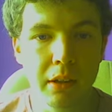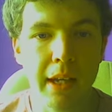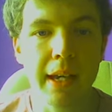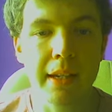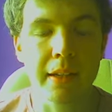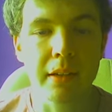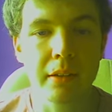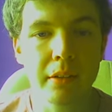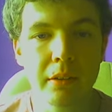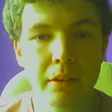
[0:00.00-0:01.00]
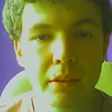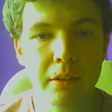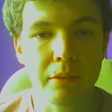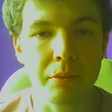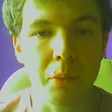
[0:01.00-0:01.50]
heading
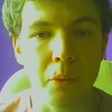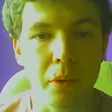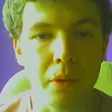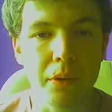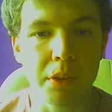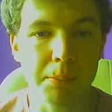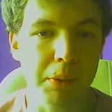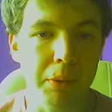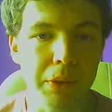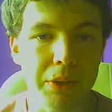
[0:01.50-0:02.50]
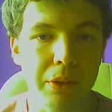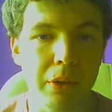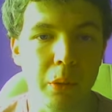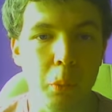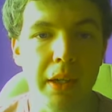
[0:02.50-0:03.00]
for
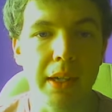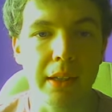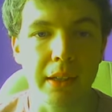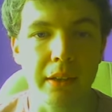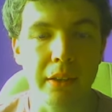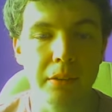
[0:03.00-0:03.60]
spiritual awakening